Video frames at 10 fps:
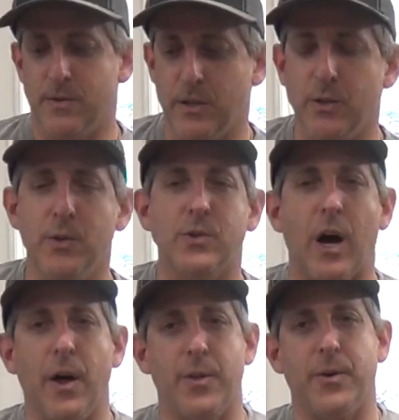use
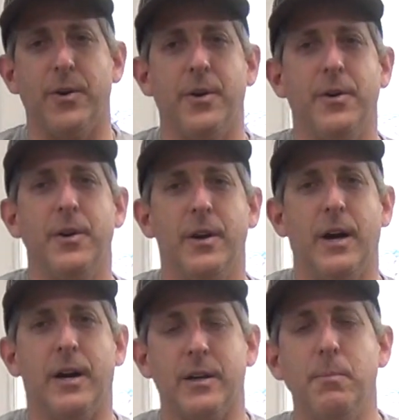other
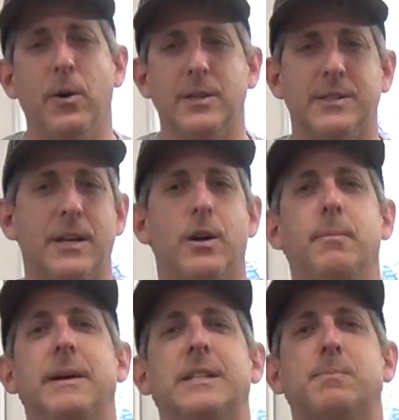components that aren't
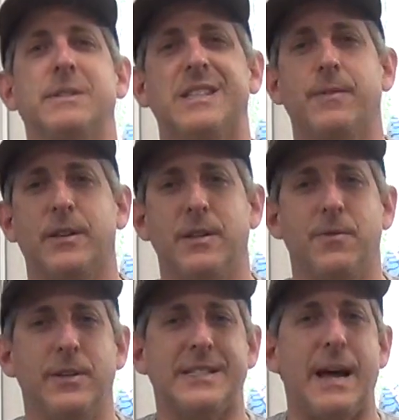made specifically
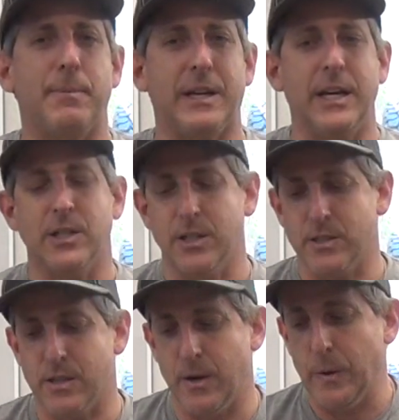for this application.
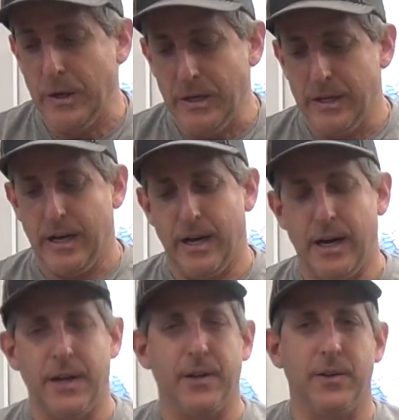So
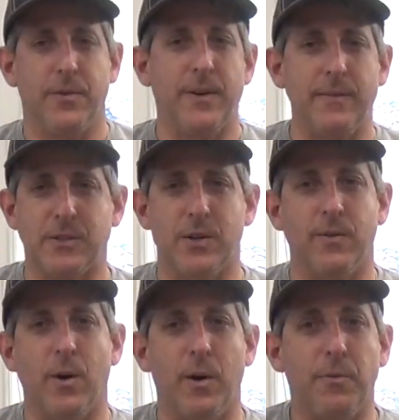your favorite
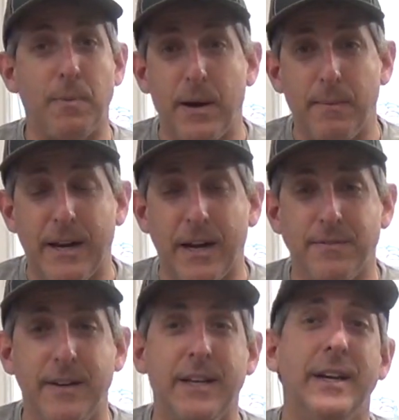servo arms may or may not
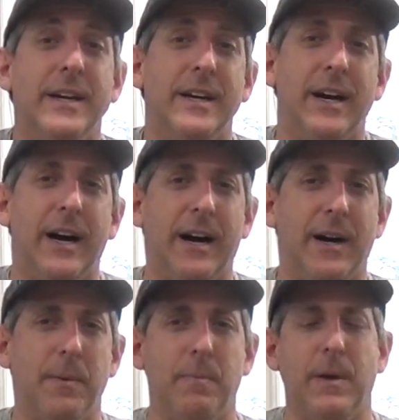fit,
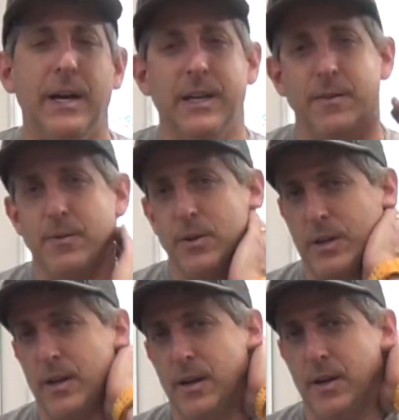and if you're
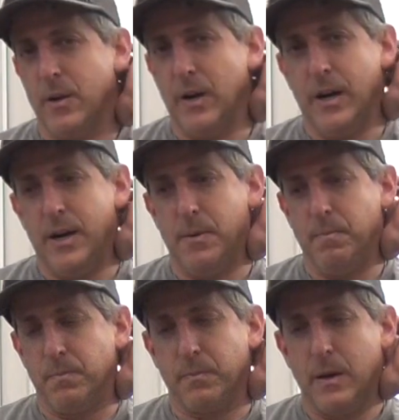going
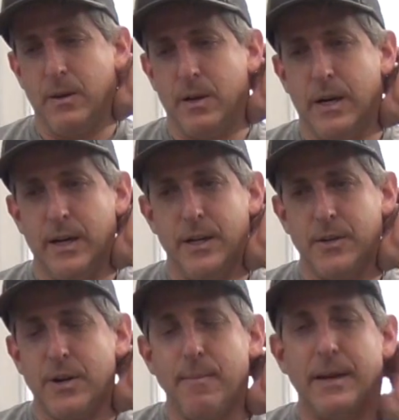to
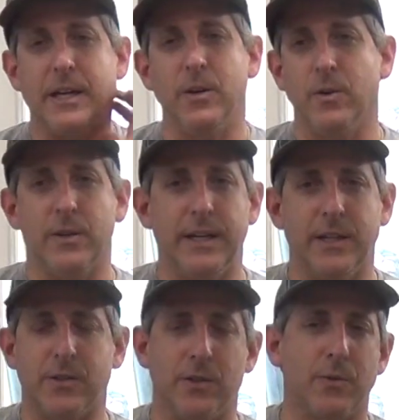try making your own
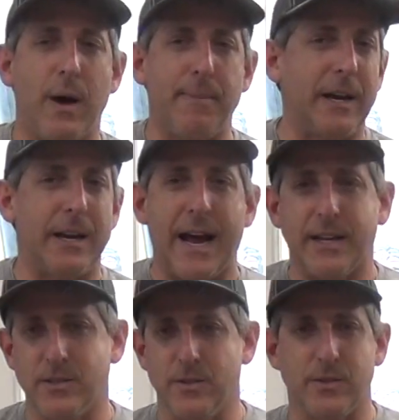links or swapping out
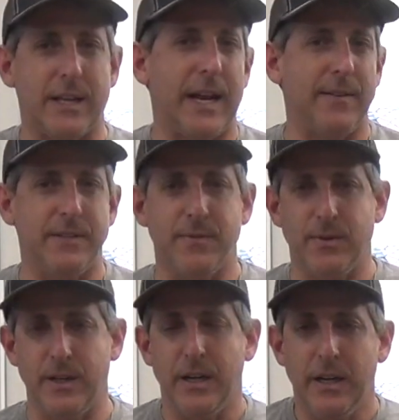axles that have
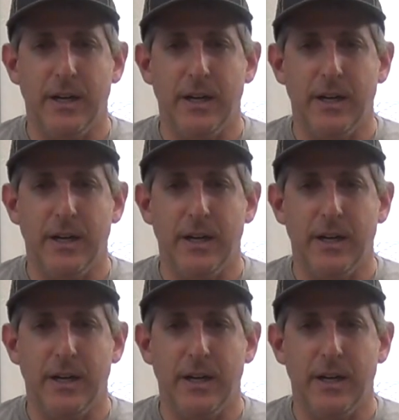different